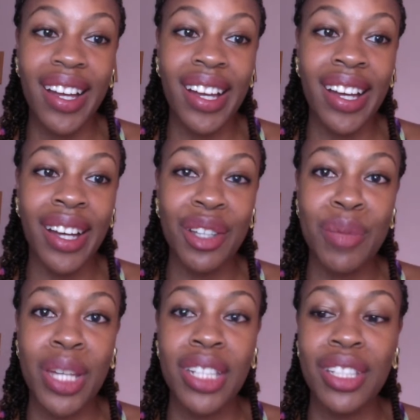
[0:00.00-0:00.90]
I was
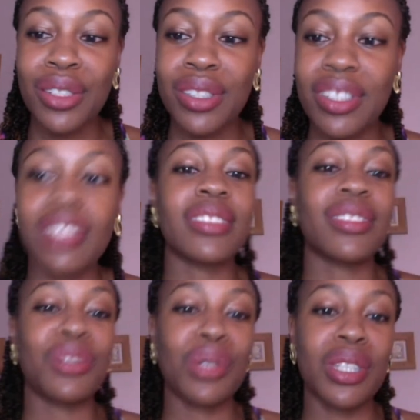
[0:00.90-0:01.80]
planning to
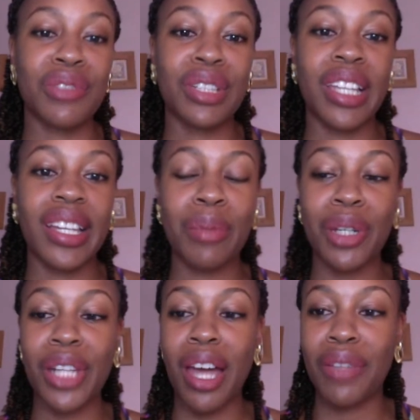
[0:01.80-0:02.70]
do this for like
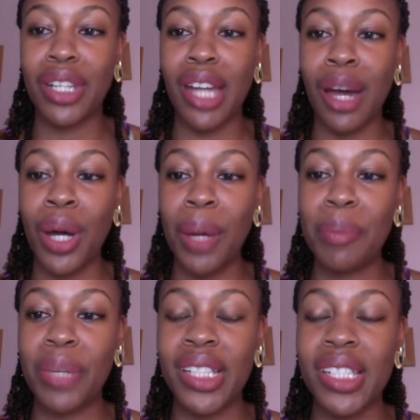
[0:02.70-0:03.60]
about half an hour,
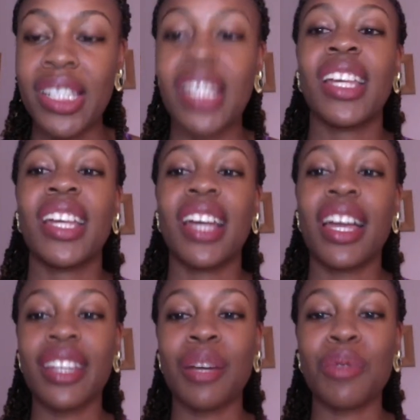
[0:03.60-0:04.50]
but I
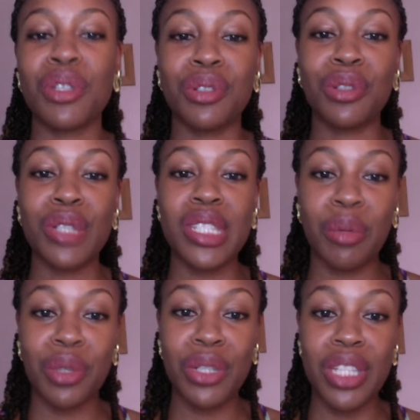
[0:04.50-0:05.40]
think I'm going to close now
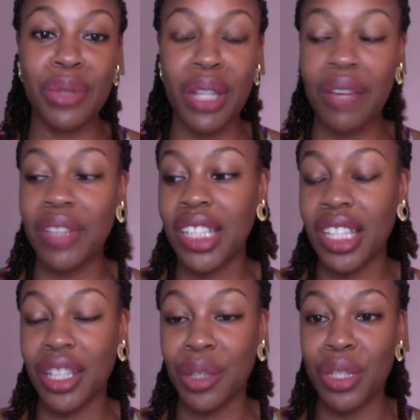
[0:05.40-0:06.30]
because I don't have any
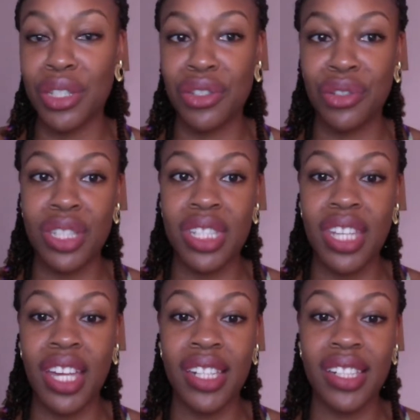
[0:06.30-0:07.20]
other questions,
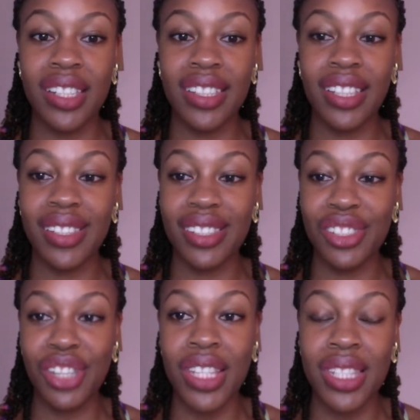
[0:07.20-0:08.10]
and the
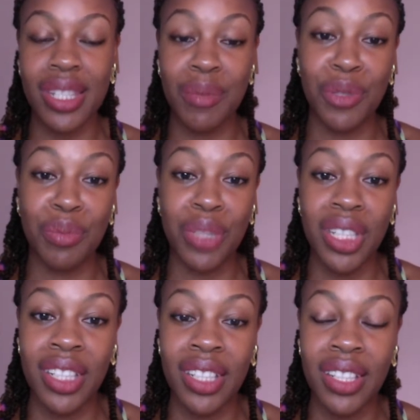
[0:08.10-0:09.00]
chat seemed to
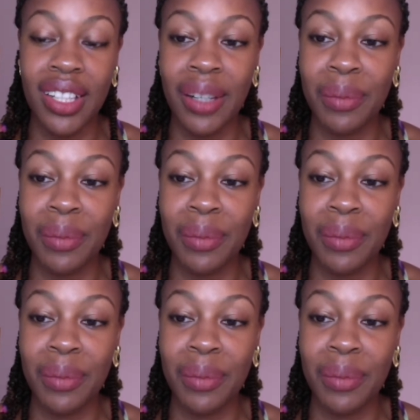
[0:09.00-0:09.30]
be